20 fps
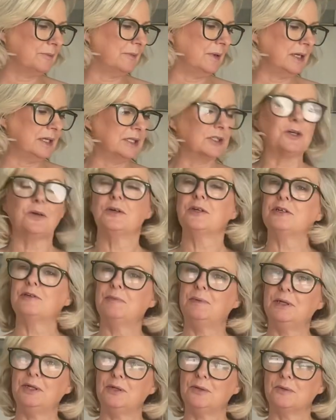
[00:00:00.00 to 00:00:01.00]
is going to
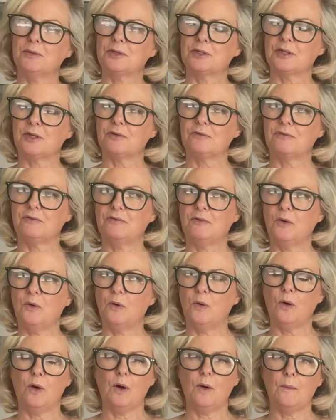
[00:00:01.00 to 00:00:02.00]
be used
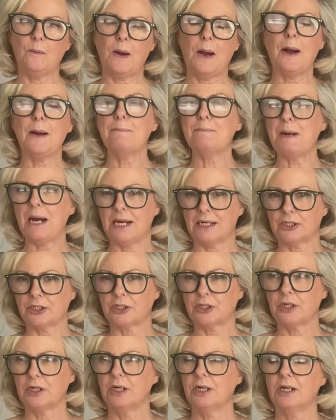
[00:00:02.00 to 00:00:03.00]
for a
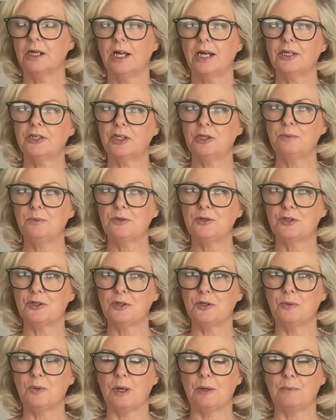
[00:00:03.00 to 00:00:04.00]
mash, like you would do a